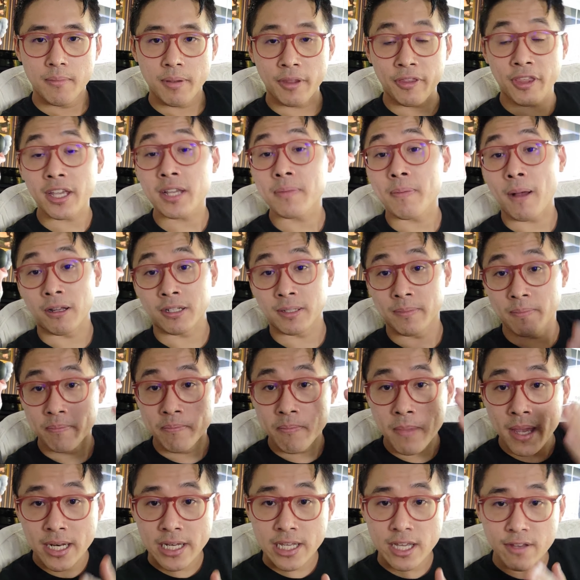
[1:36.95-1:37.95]
But think about it.
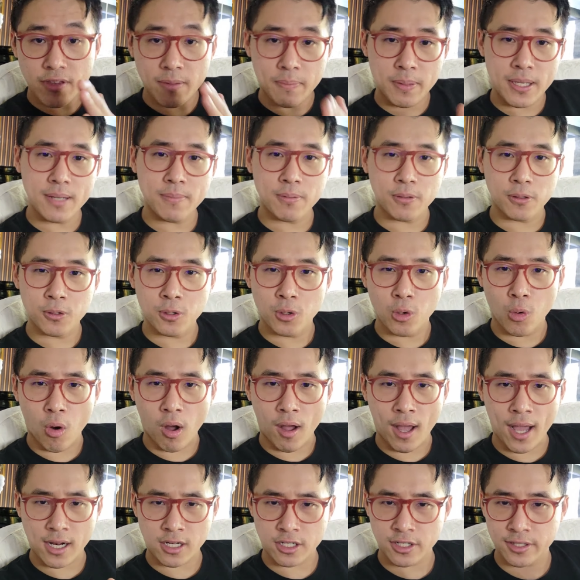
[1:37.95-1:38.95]
Many of the people
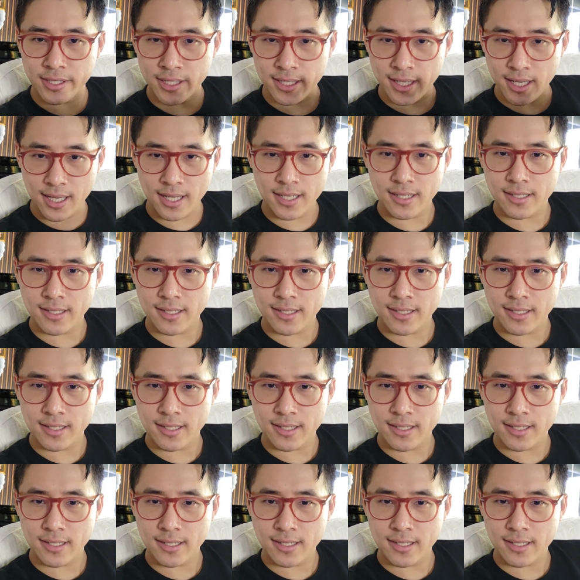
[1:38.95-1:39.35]
who are actually